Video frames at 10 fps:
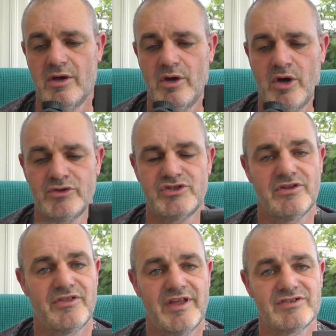On to
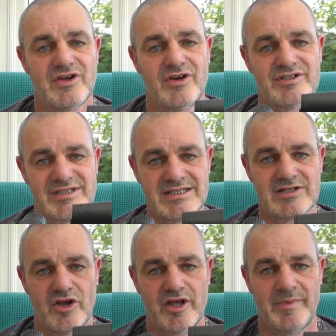the things that I
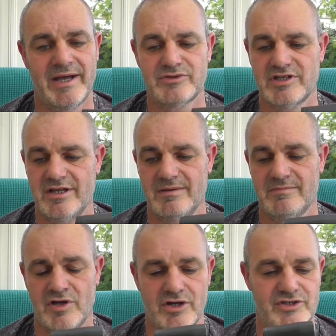dislike about
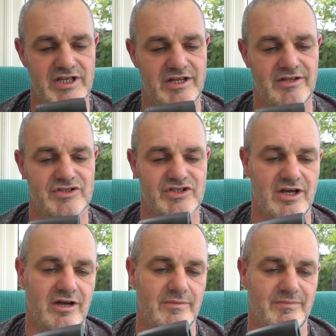it. Like I said at the
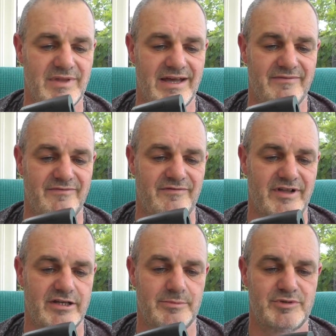start, that
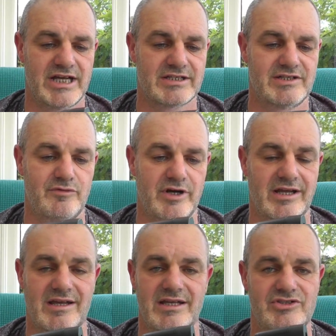front objective
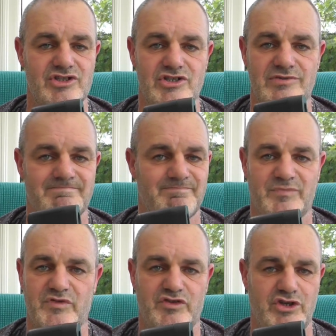ring is just
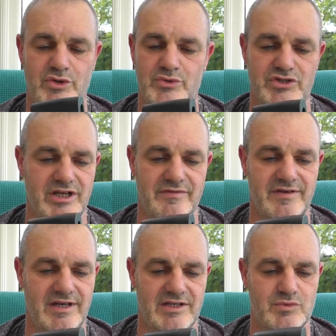too stiff.
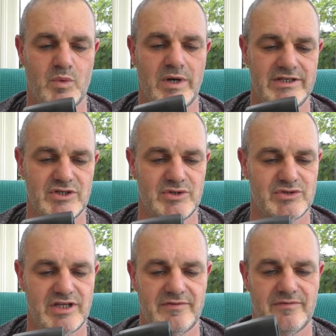It is way too
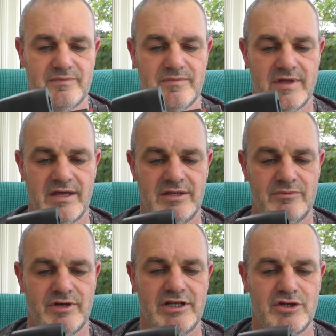stiff. They
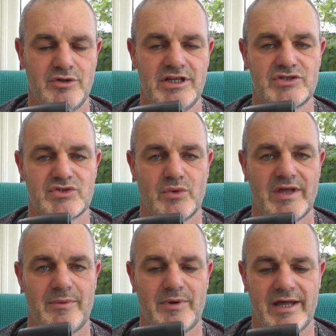really do need to sort
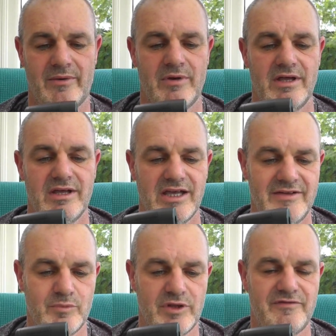that one out.
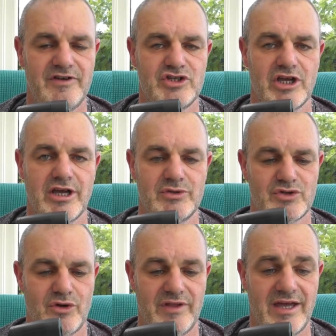Even with a fishing
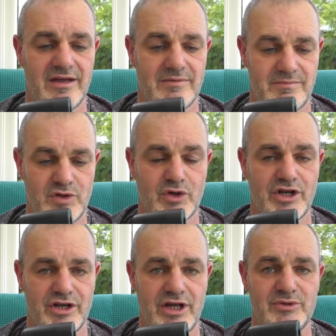coaster on there, you're going
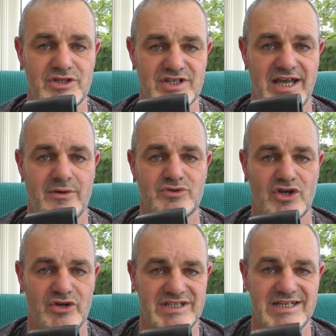to notice how
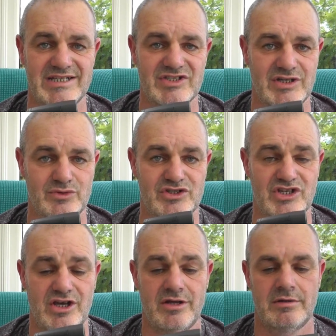tight it is still to
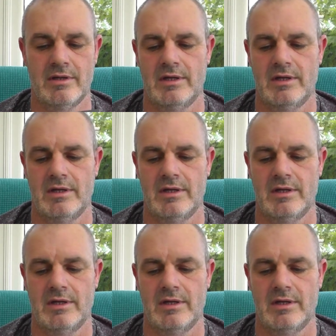turn.